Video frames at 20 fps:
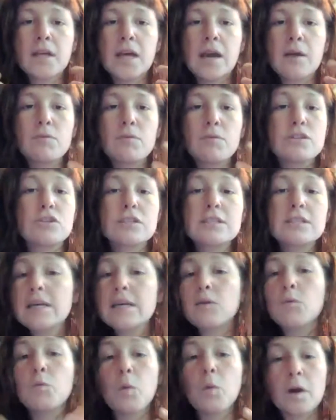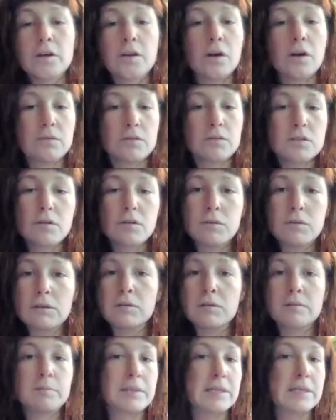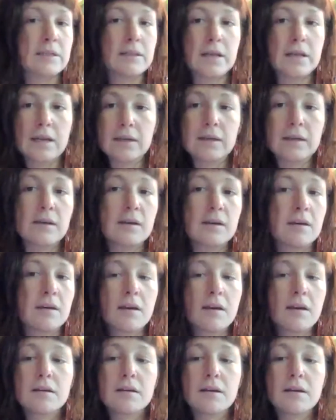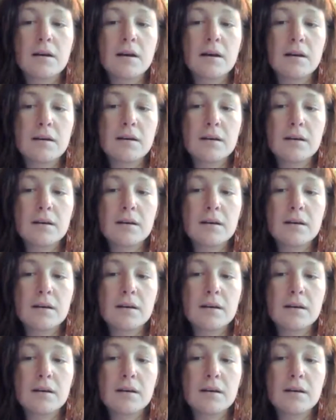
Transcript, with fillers: and we just sing one note. So, we would be like, ah.